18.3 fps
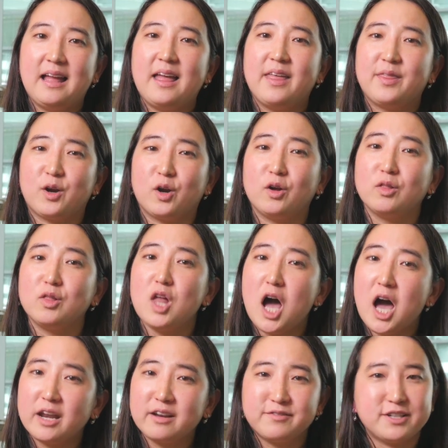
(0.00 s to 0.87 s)
There are a
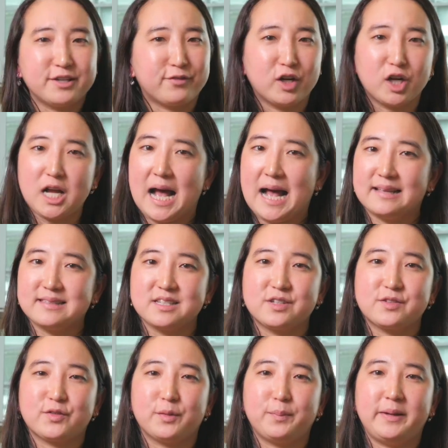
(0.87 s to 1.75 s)
lot of different
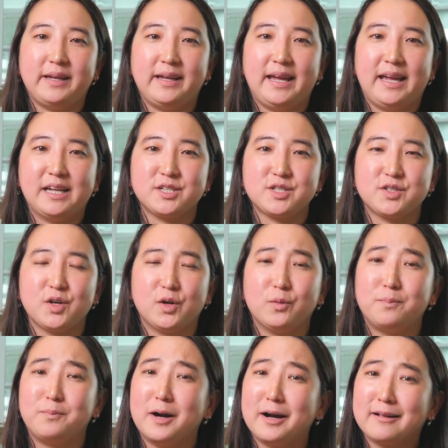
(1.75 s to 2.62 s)
causes for PH,
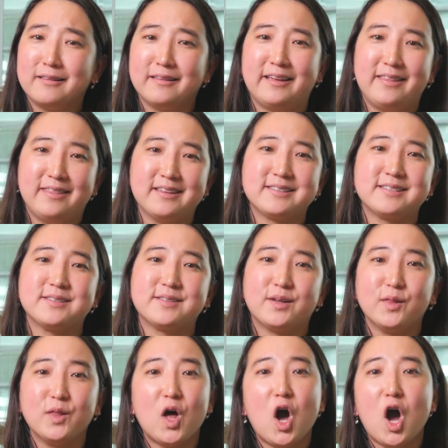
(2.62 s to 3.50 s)
so buckle in, this is a
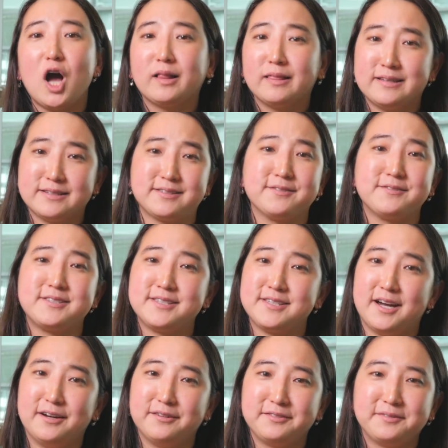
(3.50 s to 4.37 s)
long list of
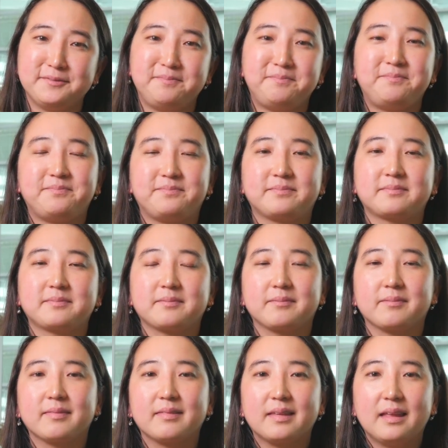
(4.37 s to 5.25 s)
stuff.
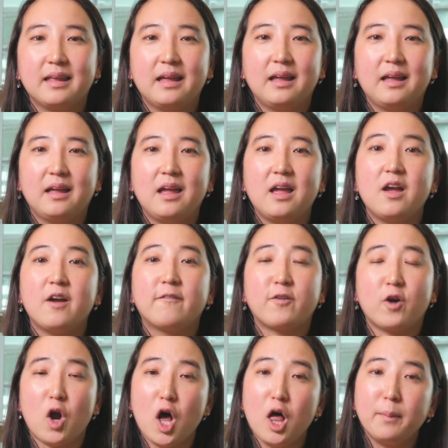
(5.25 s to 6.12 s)

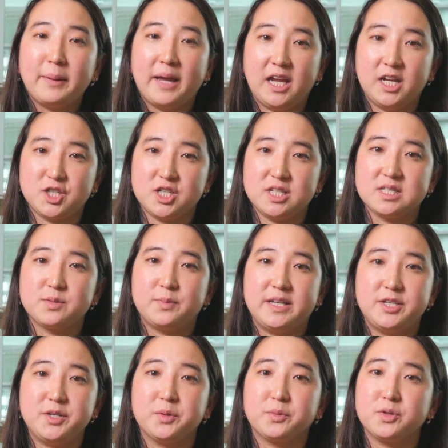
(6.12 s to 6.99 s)
For all patients,
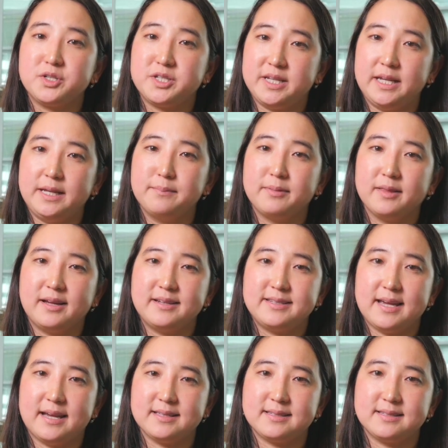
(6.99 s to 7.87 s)
we do routine blood
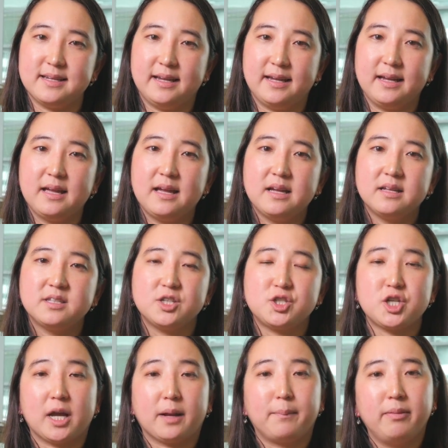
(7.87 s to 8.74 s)
testing to
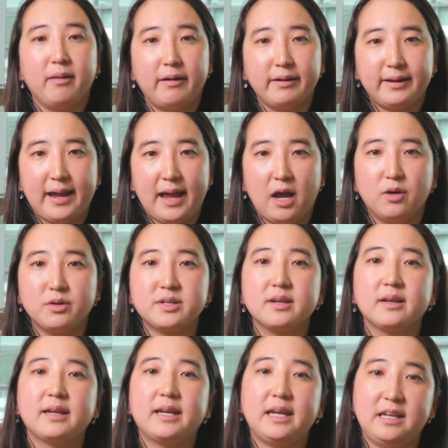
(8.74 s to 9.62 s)
check blood count,
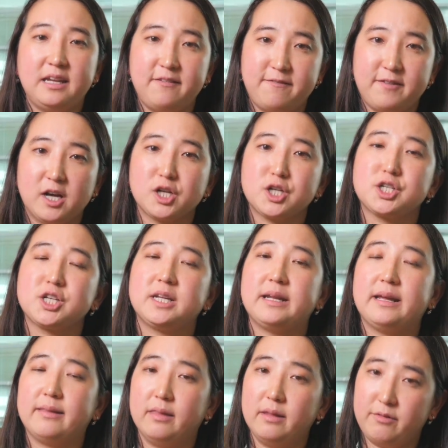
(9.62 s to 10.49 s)
kidney function,
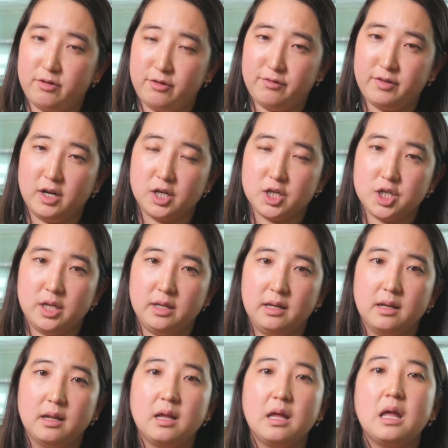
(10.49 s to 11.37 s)
and liver function.